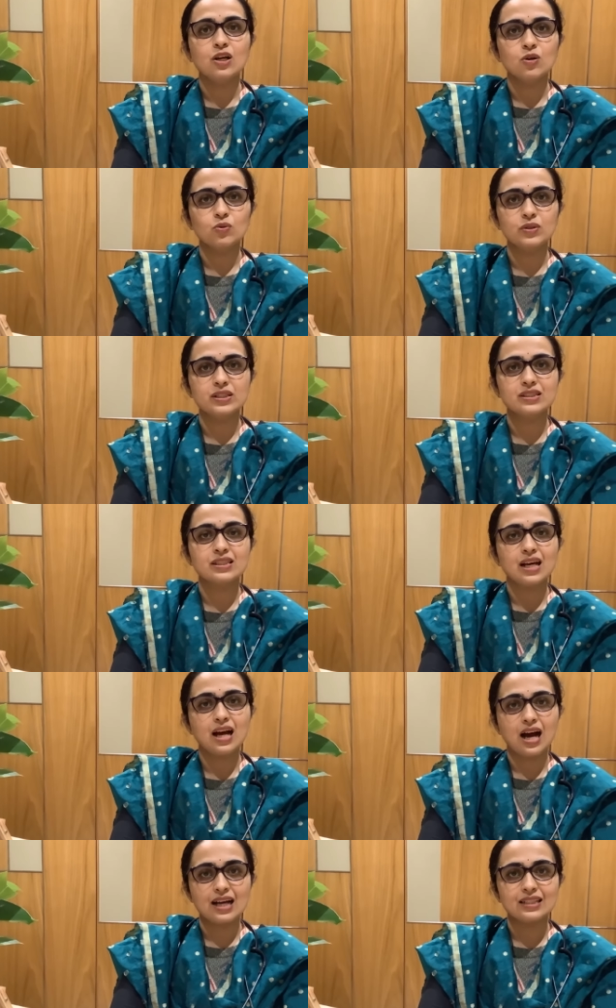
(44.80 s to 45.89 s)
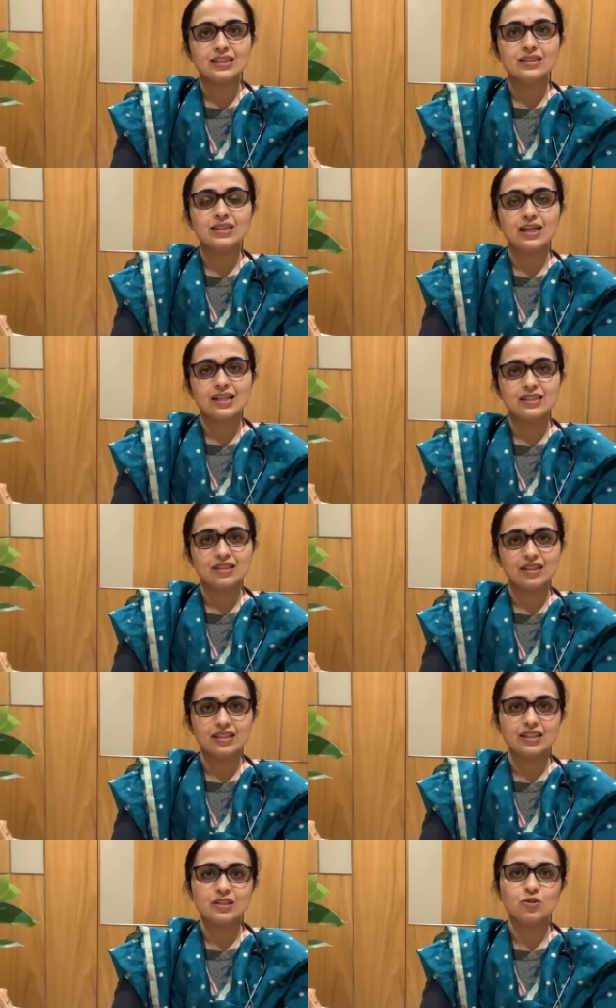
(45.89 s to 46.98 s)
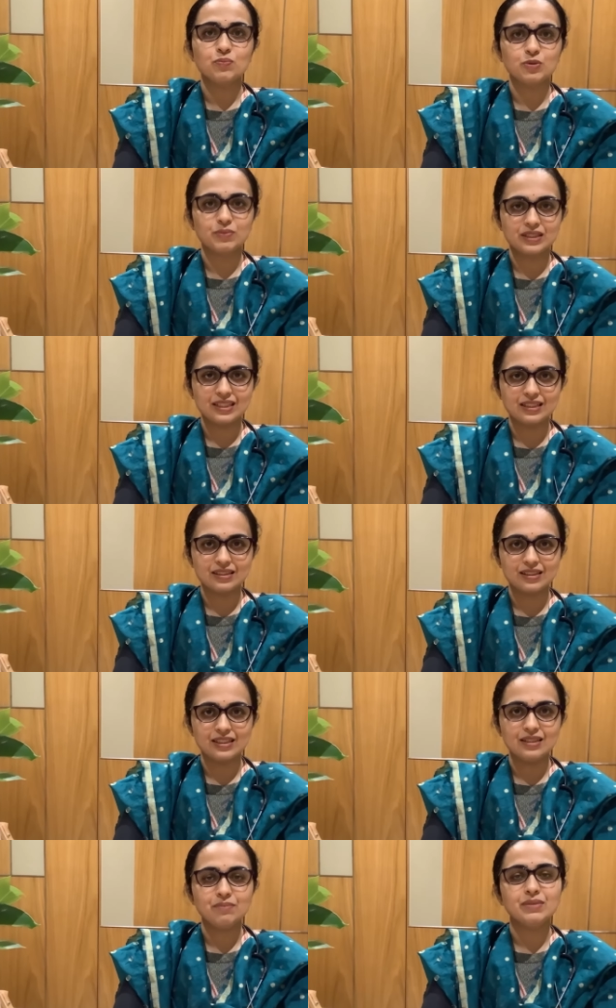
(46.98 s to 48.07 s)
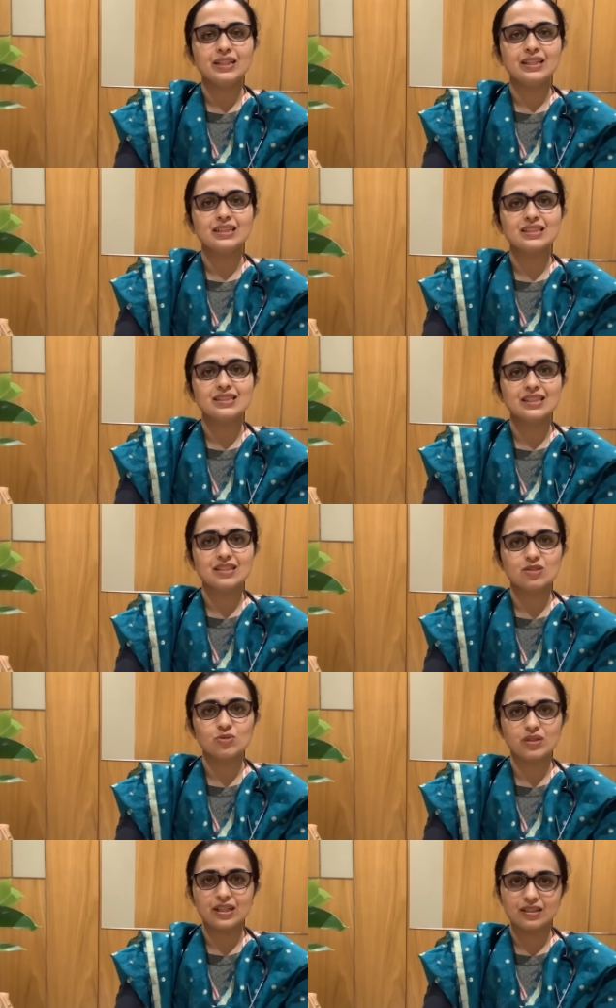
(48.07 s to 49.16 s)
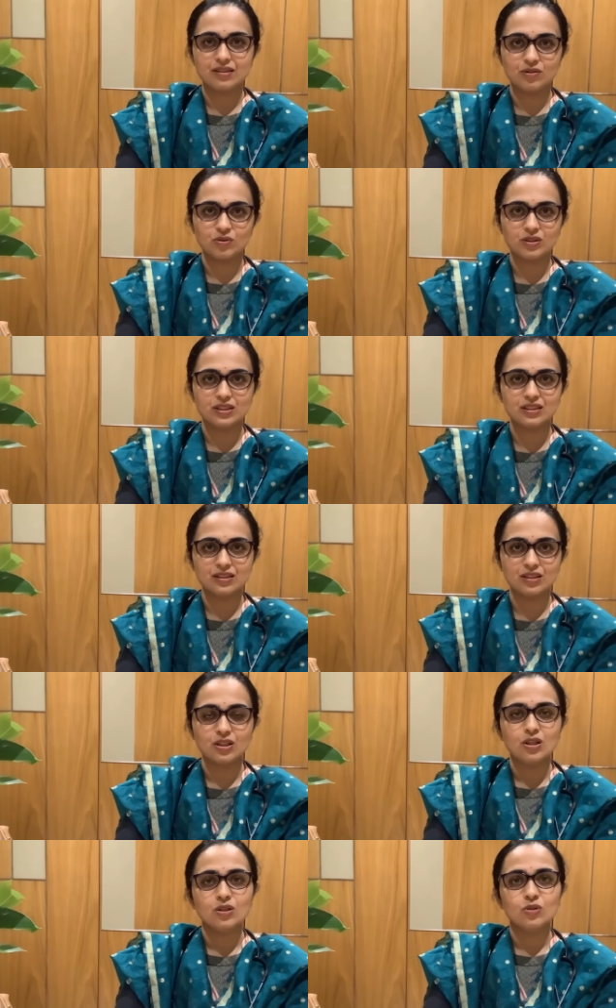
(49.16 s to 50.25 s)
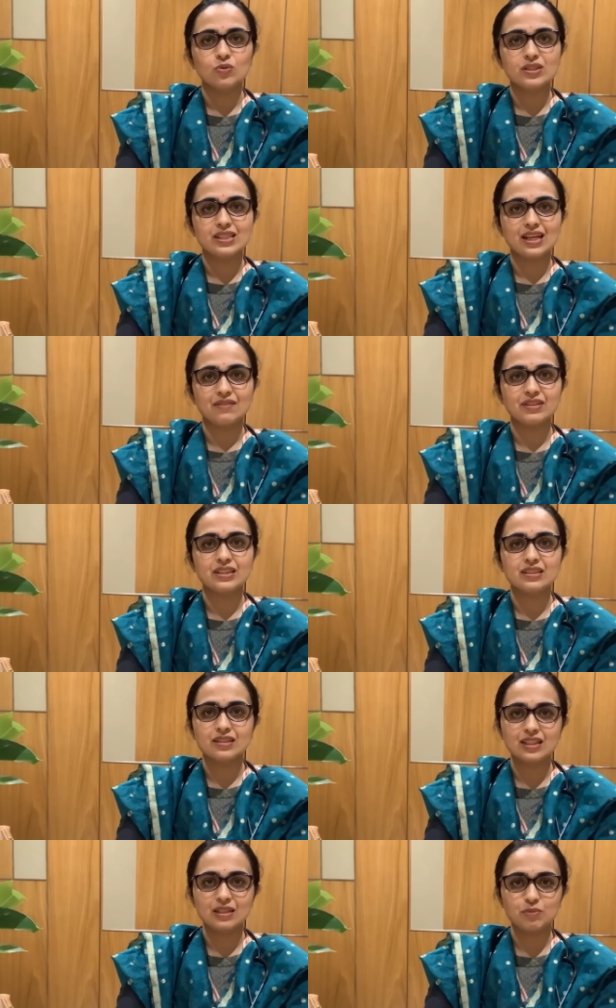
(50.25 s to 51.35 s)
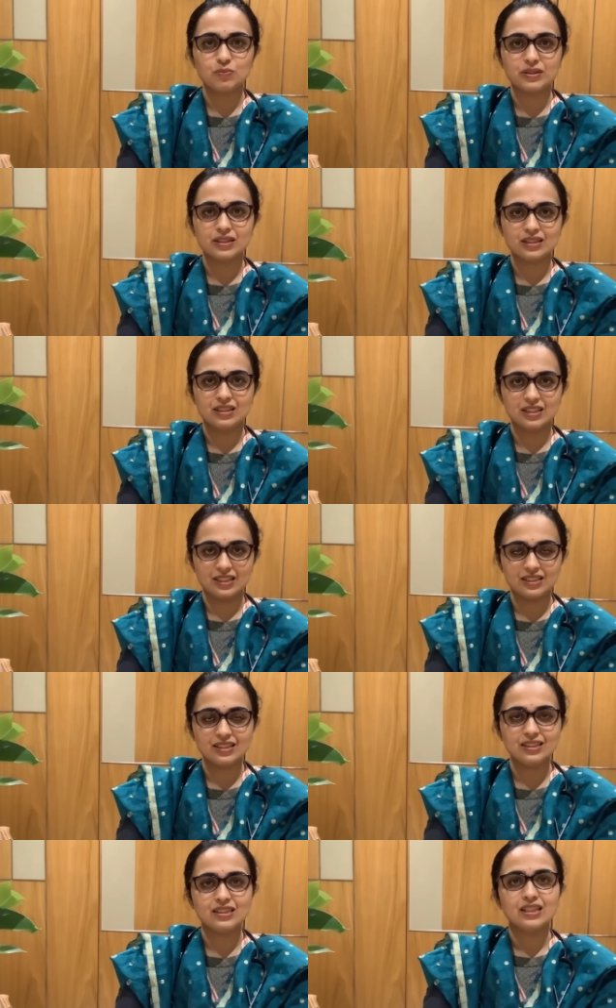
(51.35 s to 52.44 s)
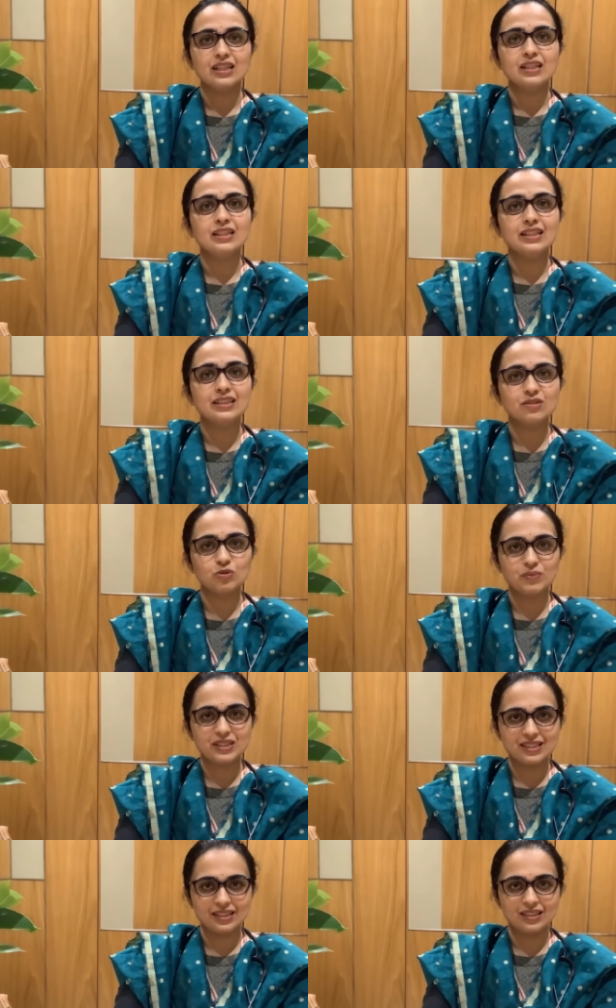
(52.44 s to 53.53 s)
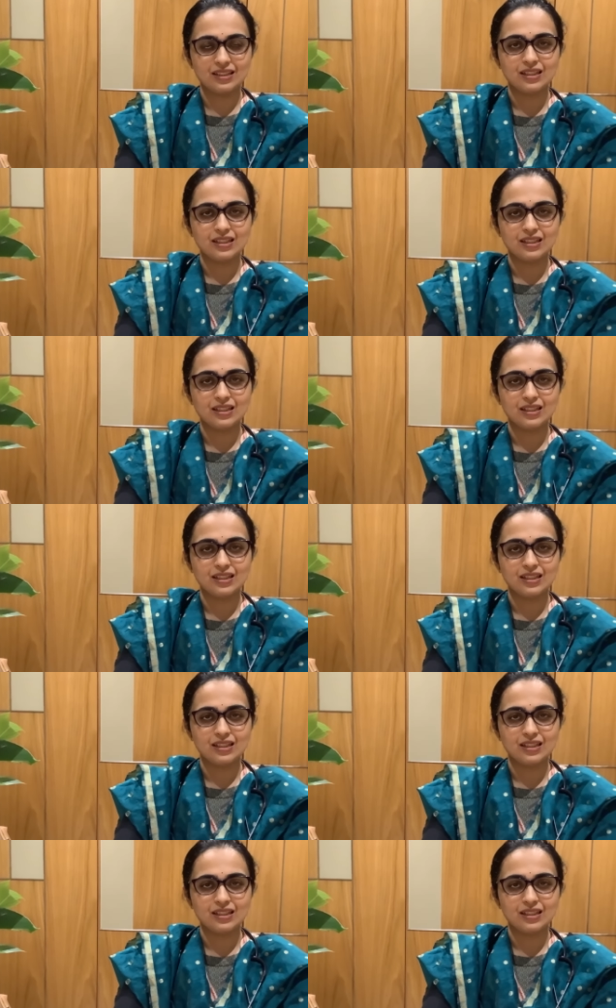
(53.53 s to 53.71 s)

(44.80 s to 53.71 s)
who is either entering into puberty early, meaning a 6 to 8 year old girl who is having early pubertal changes, needs to be seen.